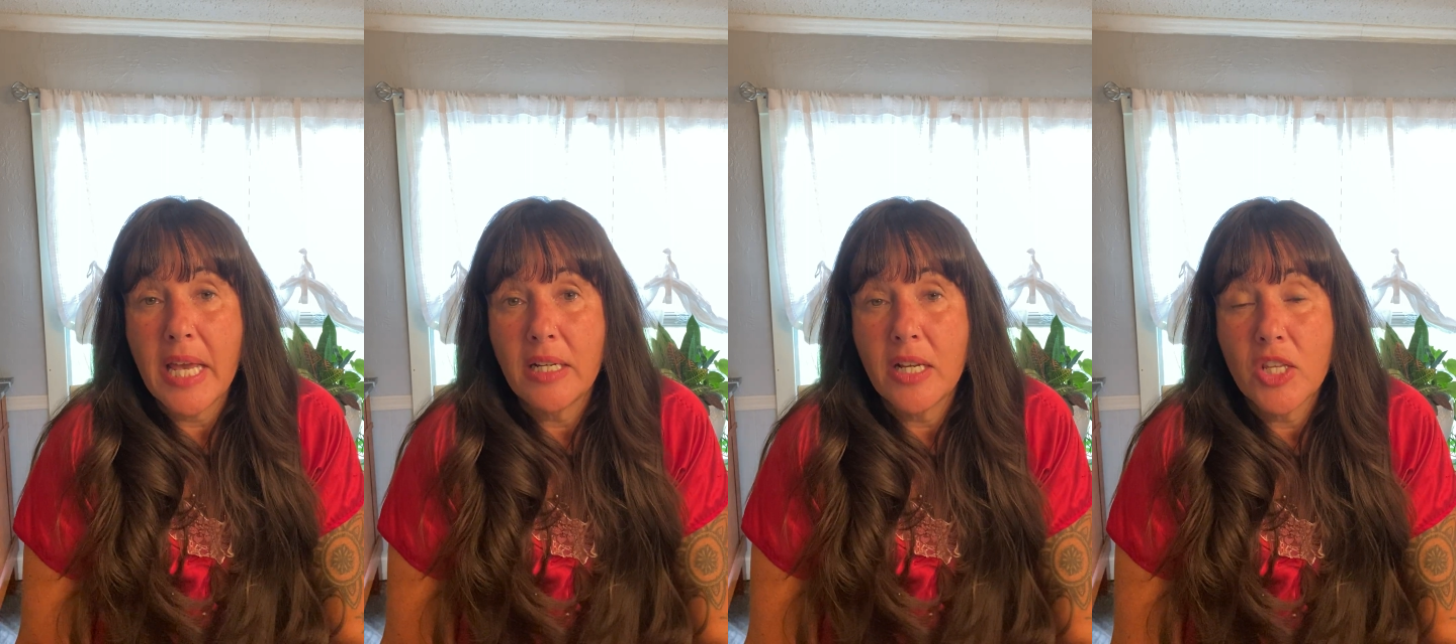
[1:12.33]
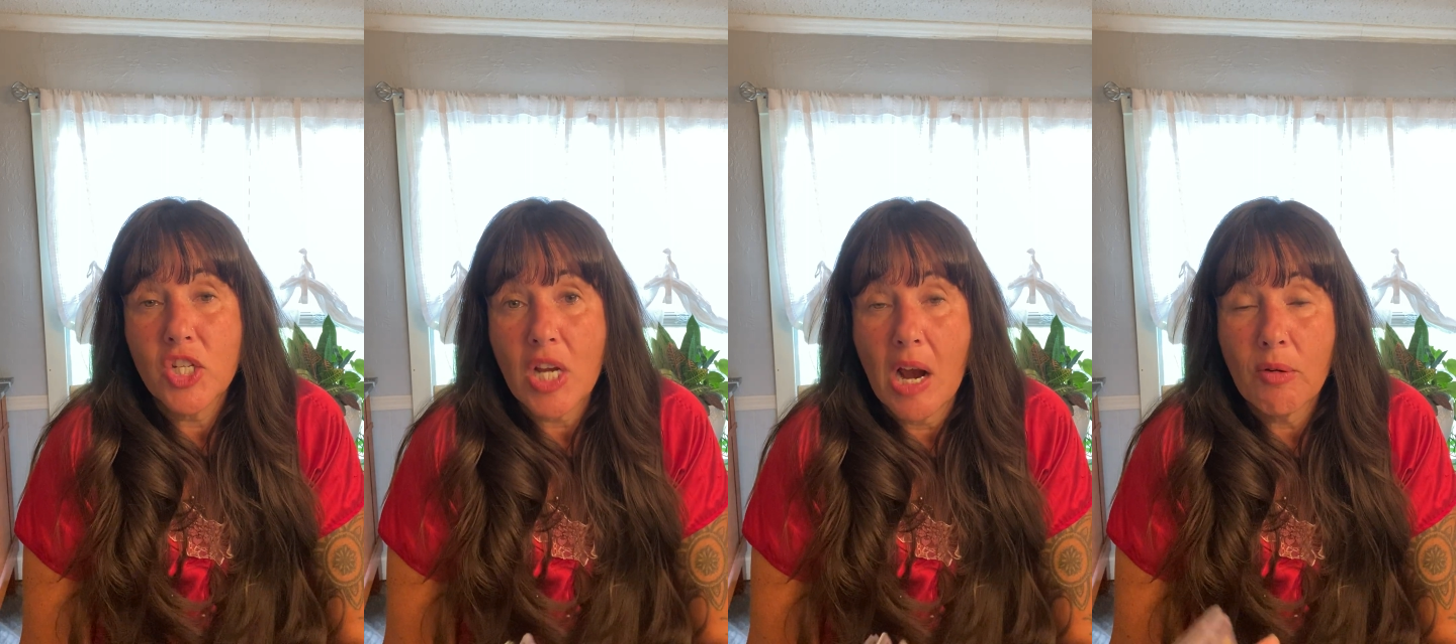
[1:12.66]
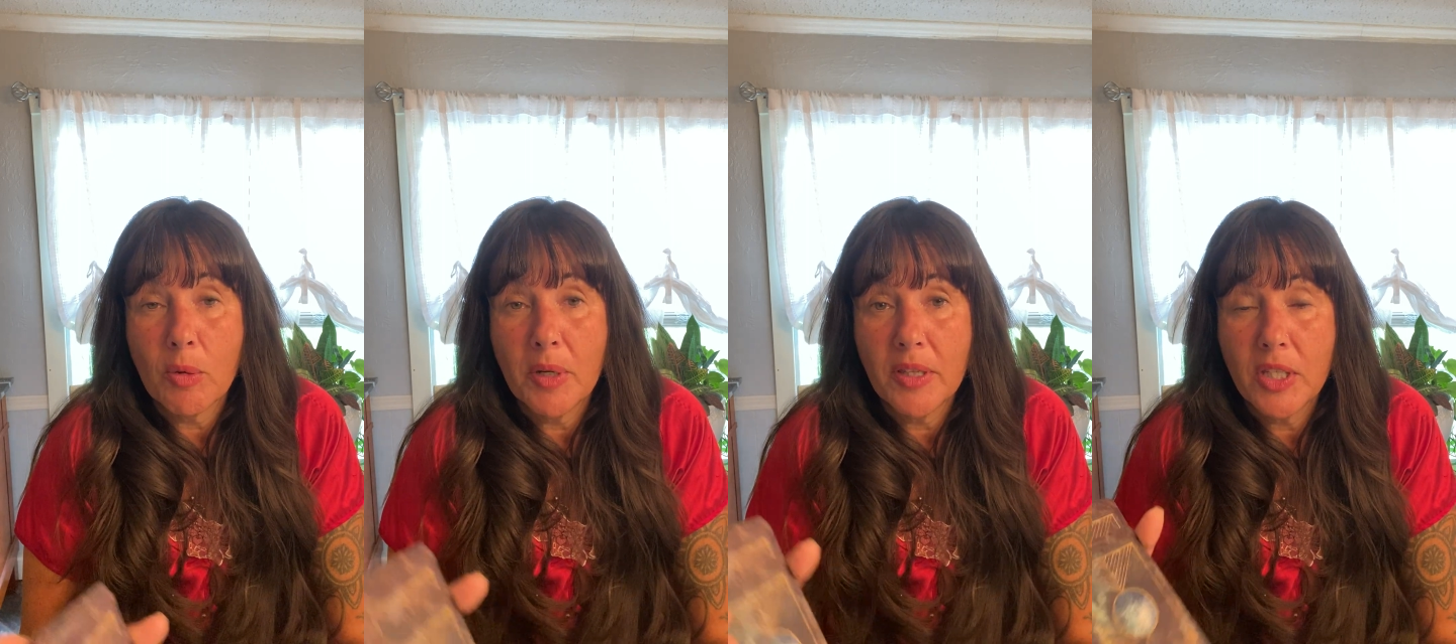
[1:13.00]
it in the shower
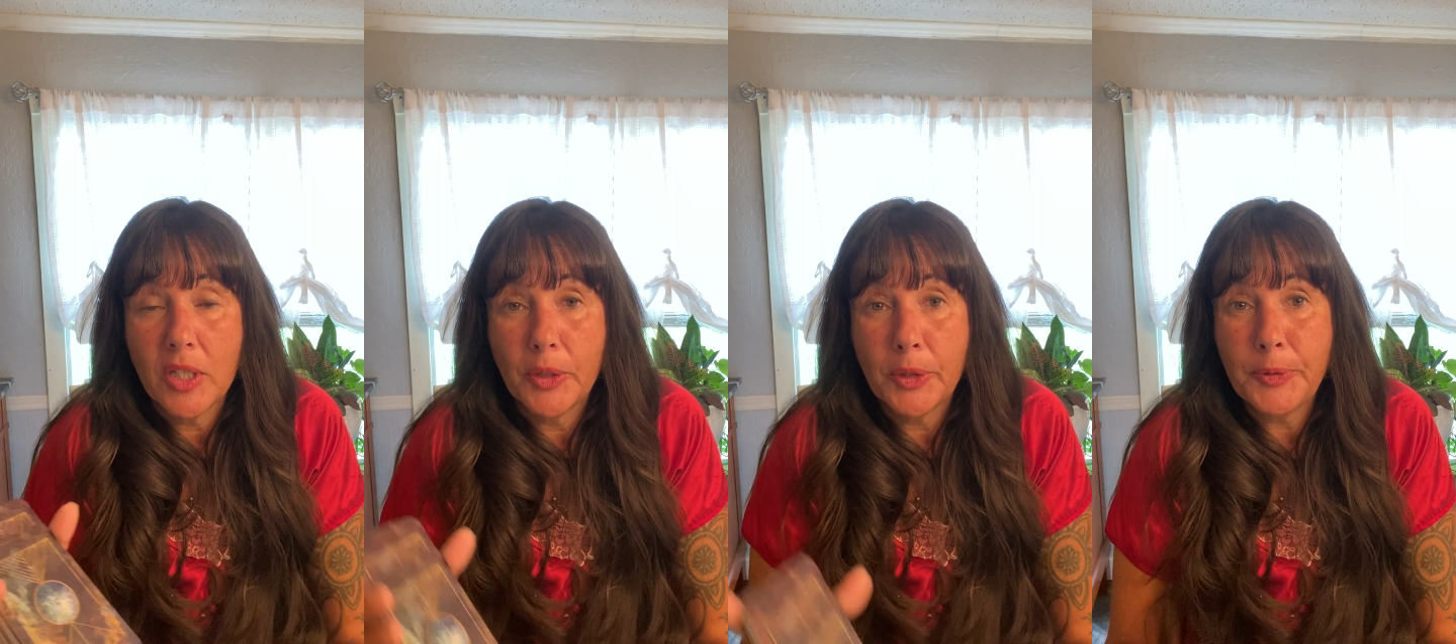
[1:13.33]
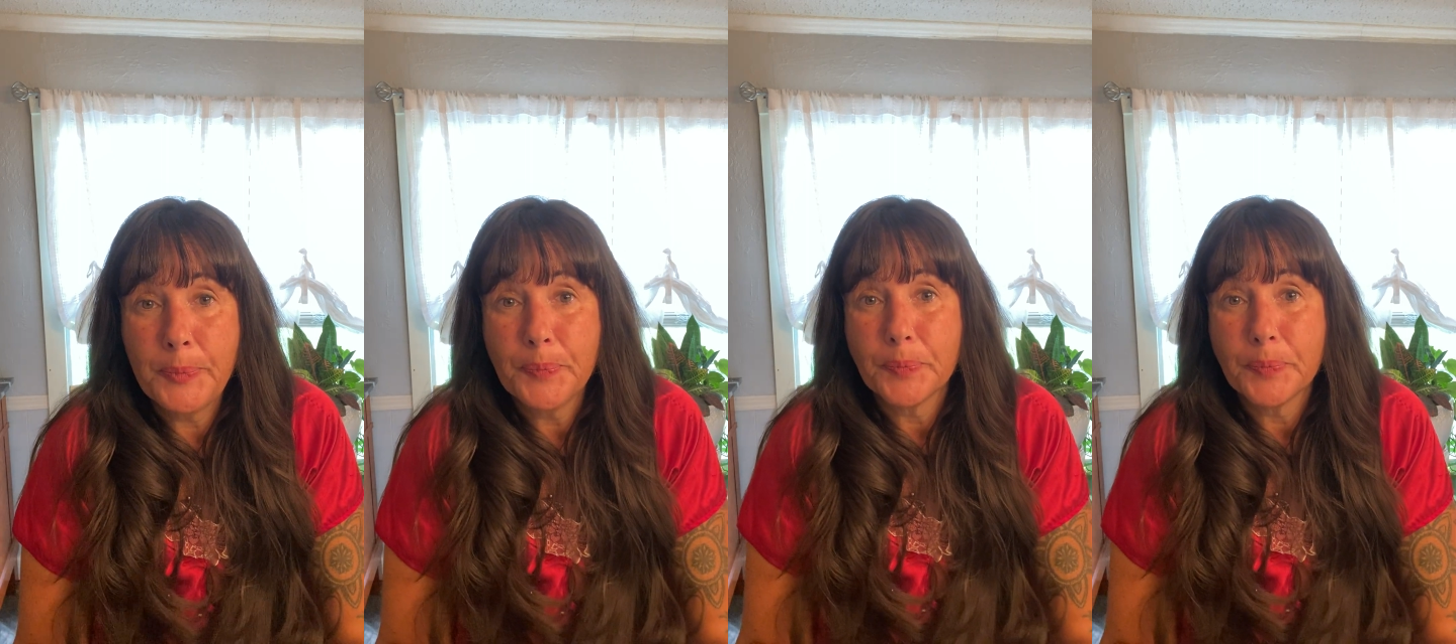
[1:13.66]
with you.